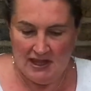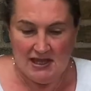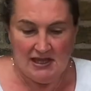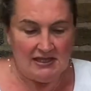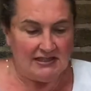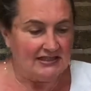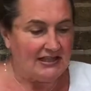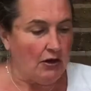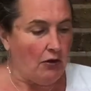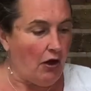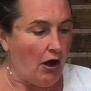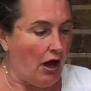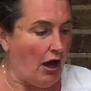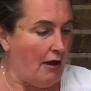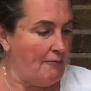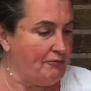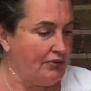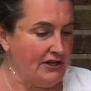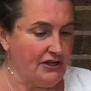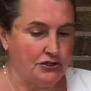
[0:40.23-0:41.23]
So
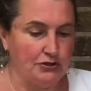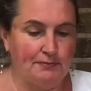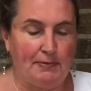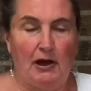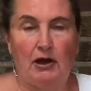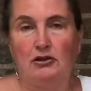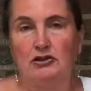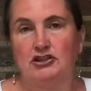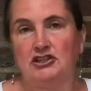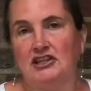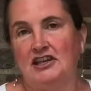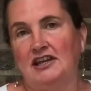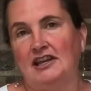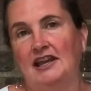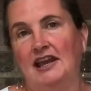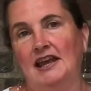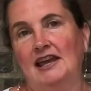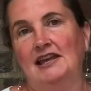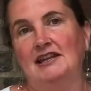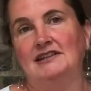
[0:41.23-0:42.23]
Brinjal
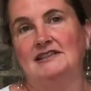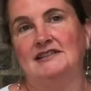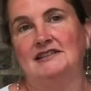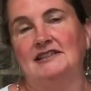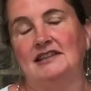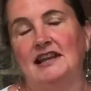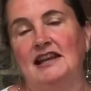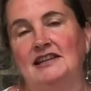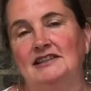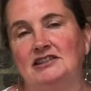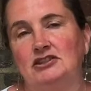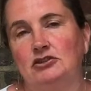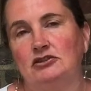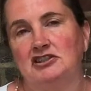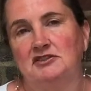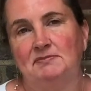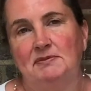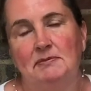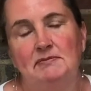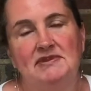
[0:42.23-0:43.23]
Bhaji, it's not to
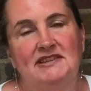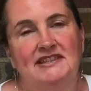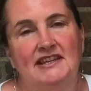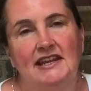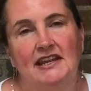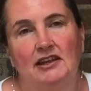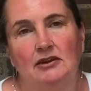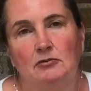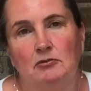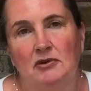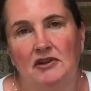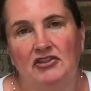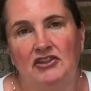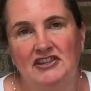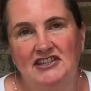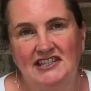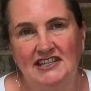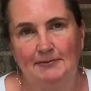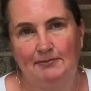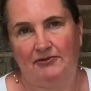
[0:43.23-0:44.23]
be mistaken with the
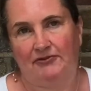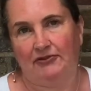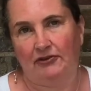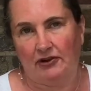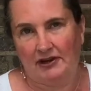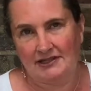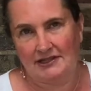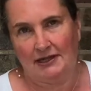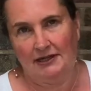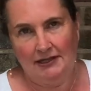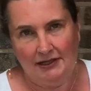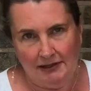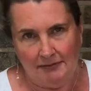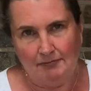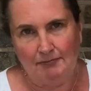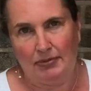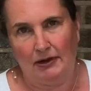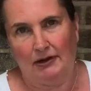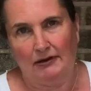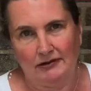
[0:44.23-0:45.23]
deep fried onion
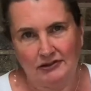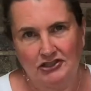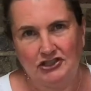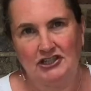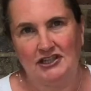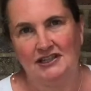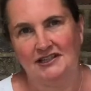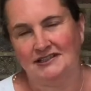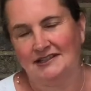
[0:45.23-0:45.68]
bhajis.